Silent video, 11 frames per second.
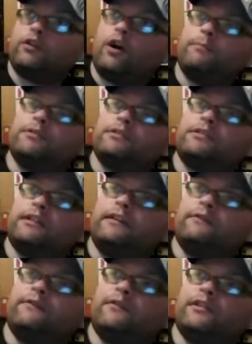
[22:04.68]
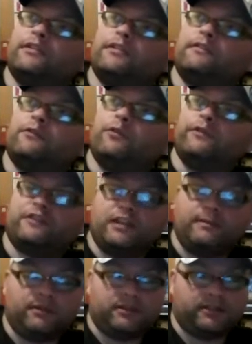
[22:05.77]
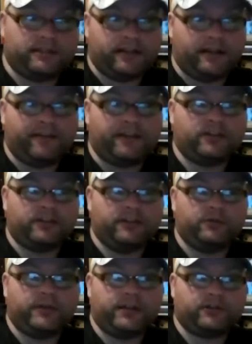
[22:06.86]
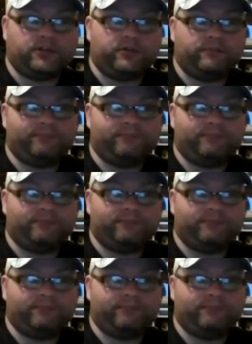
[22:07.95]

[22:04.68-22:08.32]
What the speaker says: compensate for if cinemas eventually do get shut.